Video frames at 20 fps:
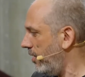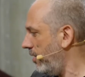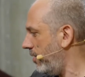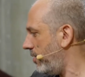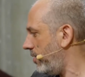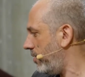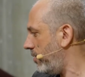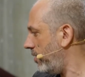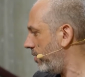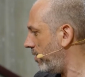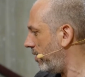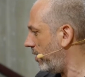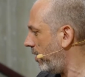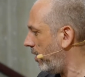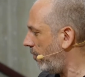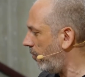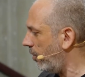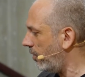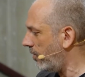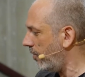is
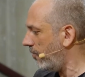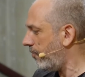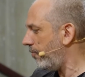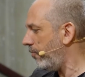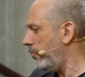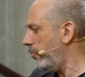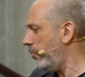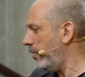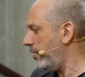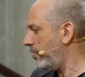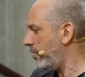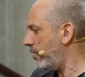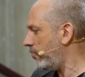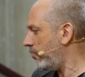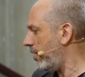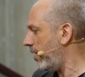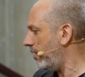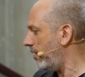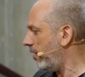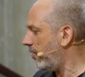when the fluids are
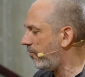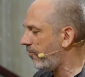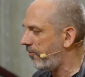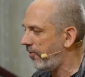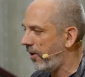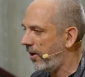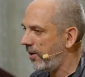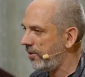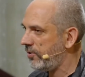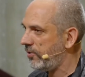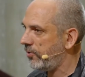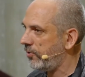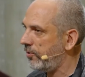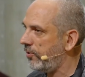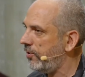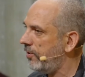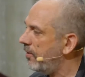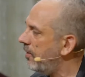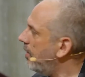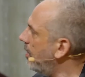running
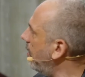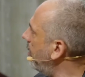faster,